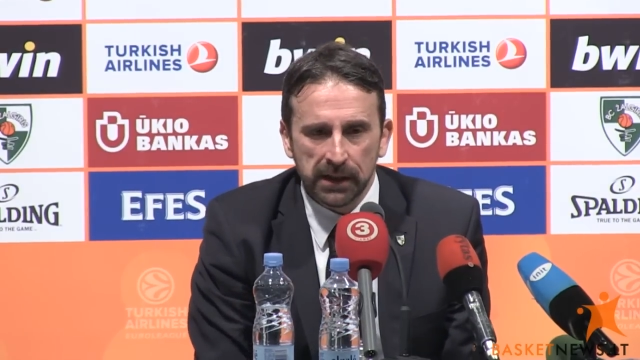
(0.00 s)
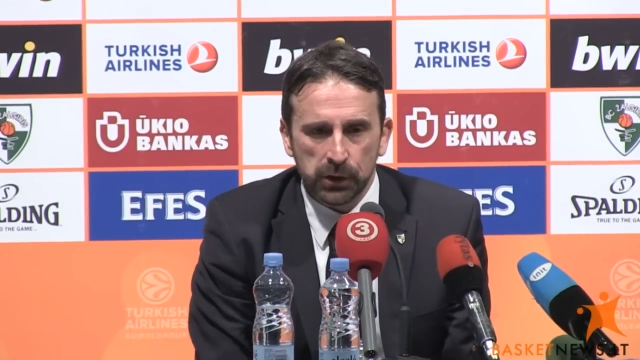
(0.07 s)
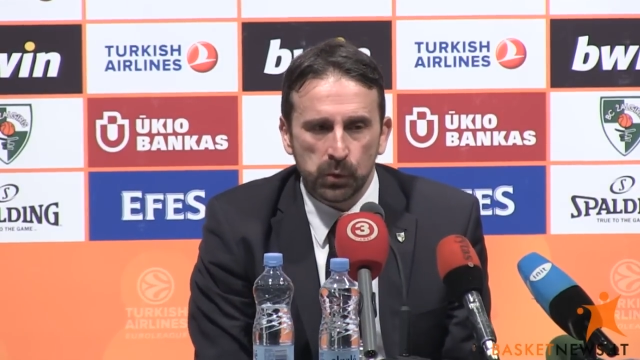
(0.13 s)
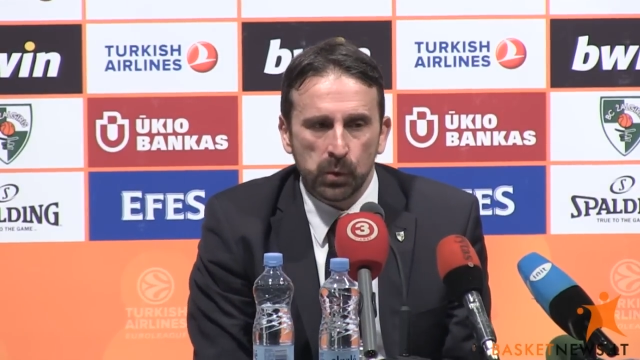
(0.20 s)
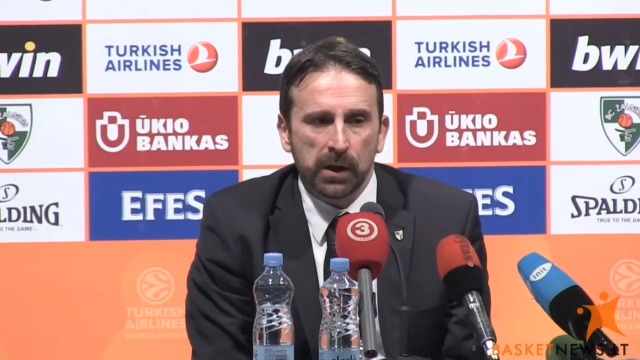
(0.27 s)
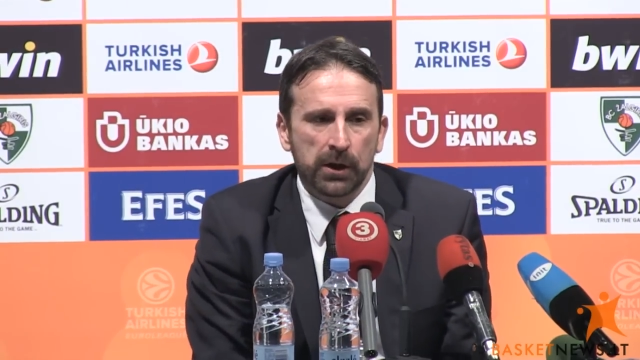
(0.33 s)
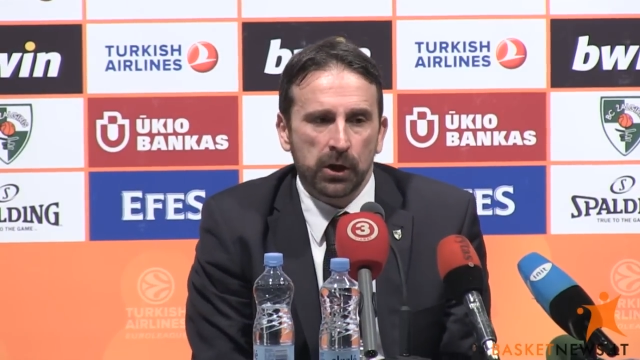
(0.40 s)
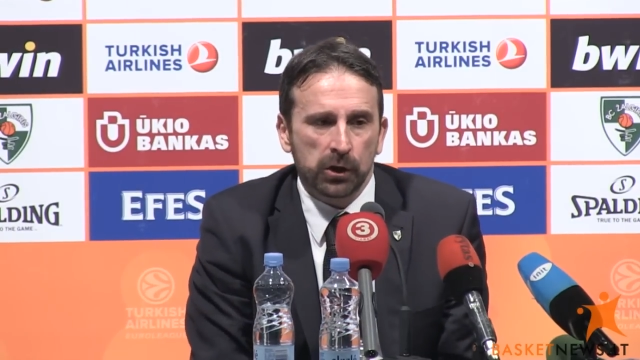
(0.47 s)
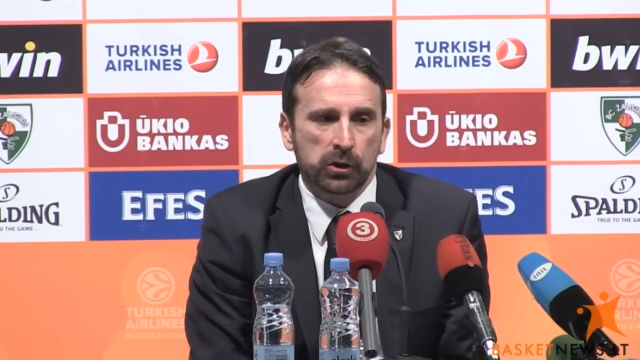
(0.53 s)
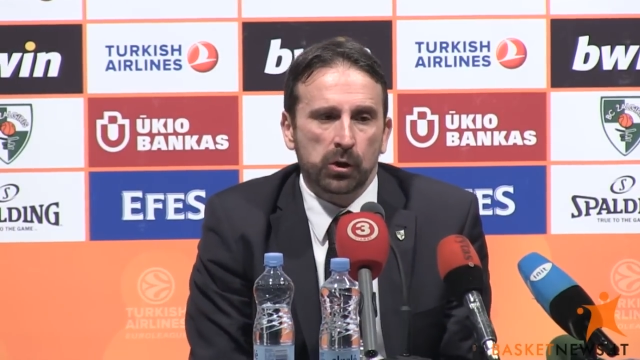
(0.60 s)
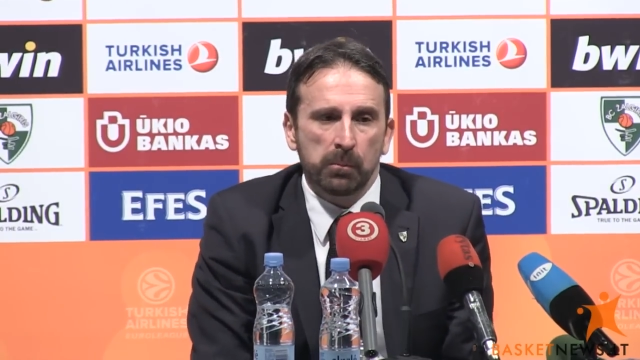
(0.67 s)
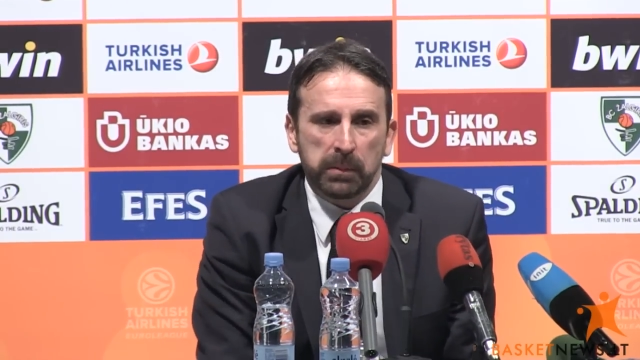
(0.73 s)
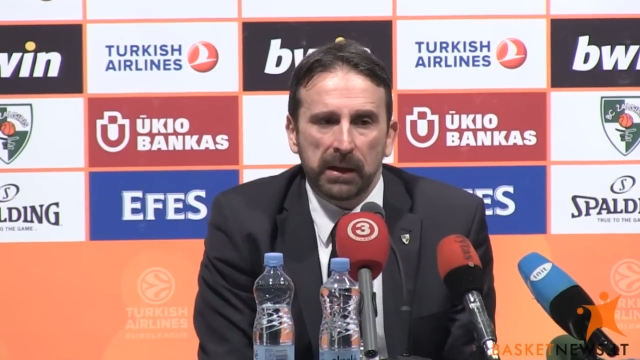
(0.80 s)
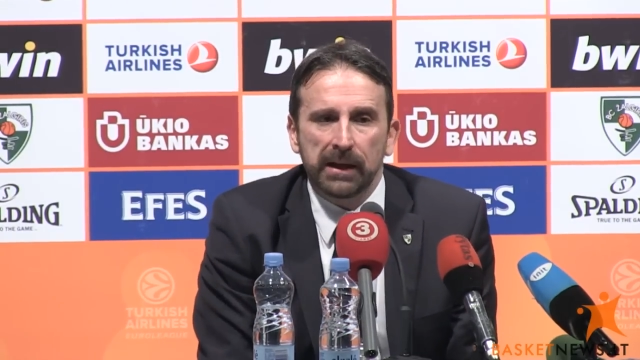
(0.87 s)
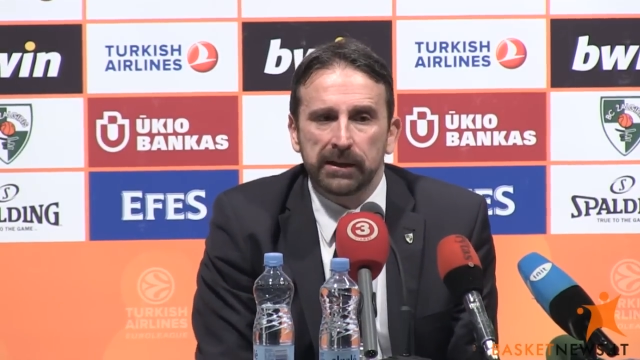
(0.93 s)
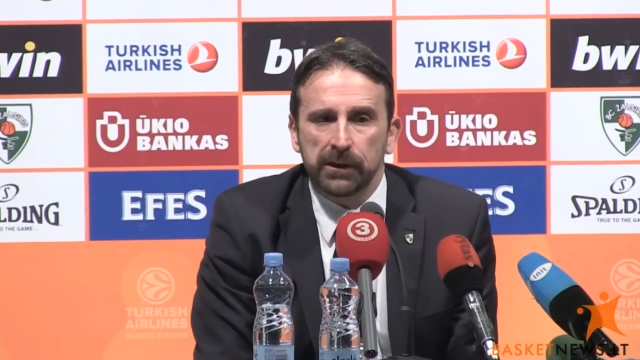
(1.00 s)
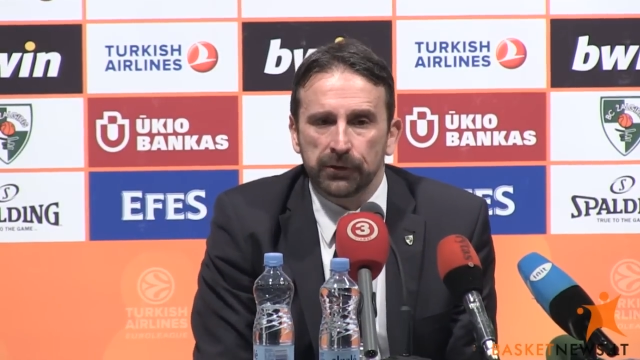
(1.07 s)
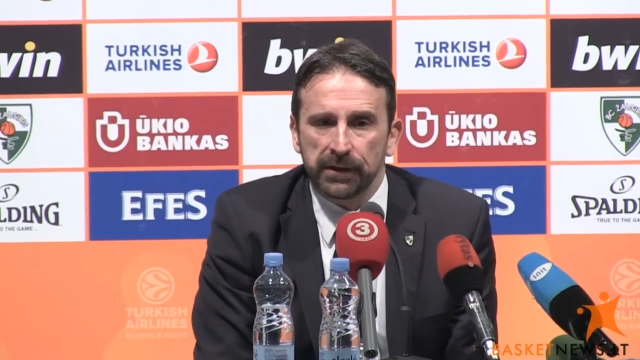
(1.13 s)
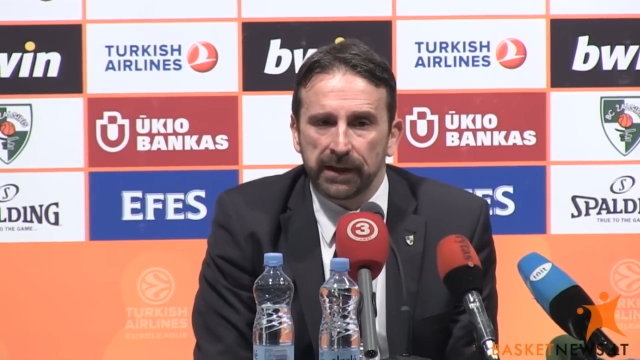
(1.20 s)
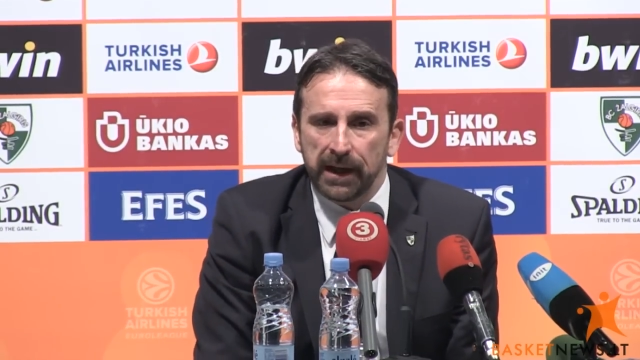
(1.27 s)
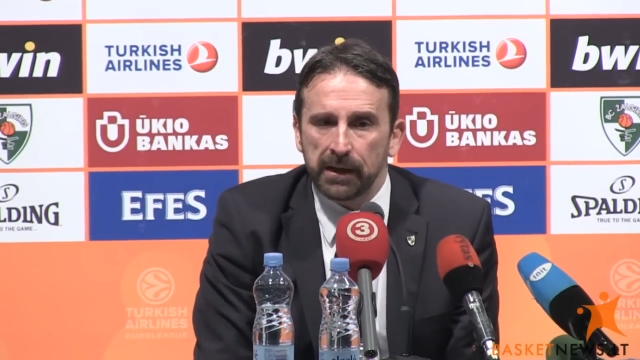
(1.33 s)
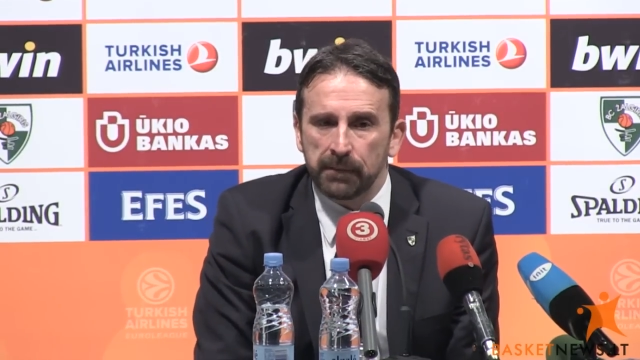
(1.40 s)
you are not completely on
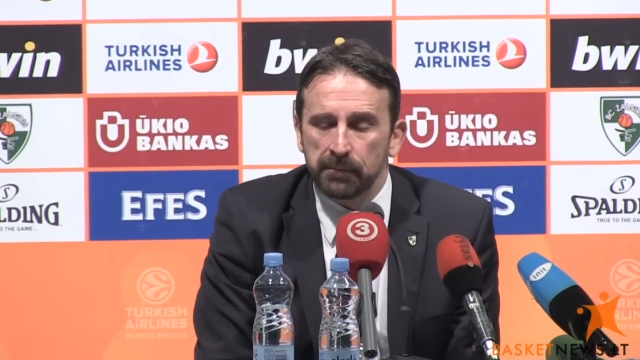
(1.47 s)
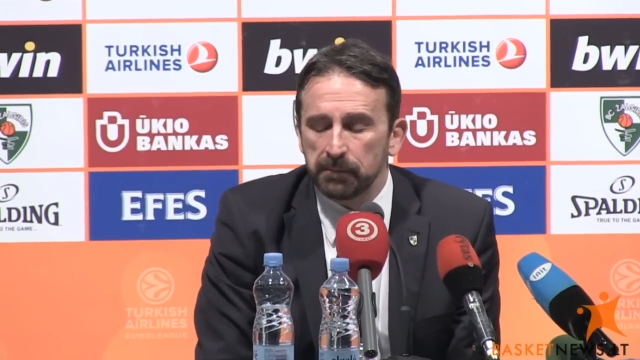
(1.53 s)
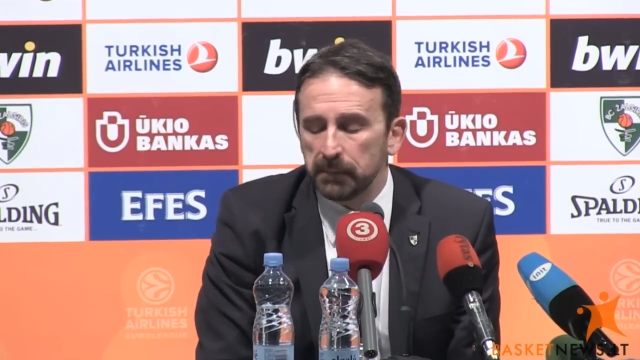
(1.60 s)
the game.